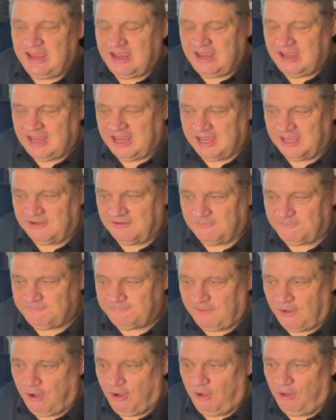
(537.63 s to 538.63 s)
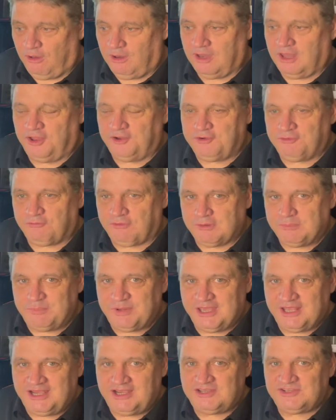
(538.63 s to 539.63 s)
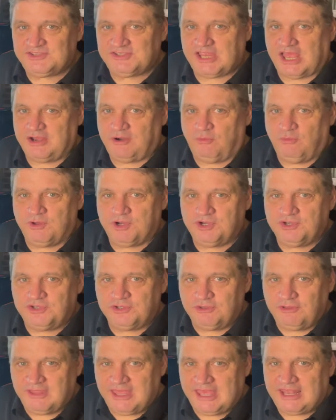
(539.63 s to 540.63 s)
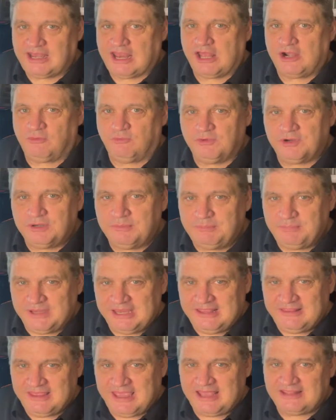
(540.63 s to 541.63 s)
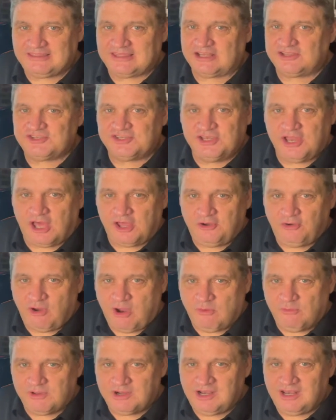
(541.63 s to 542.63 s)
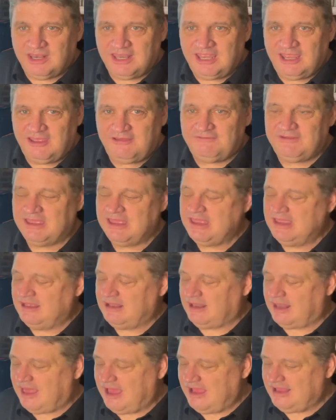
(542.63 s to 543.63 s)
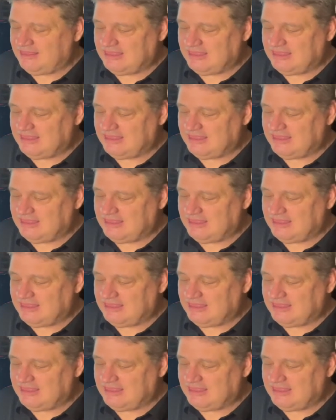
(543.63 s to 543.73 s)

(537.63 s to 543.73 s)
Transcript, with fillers: and fall under repentance. I don't want to do that. I don't want to be that. That's not who I want to live like.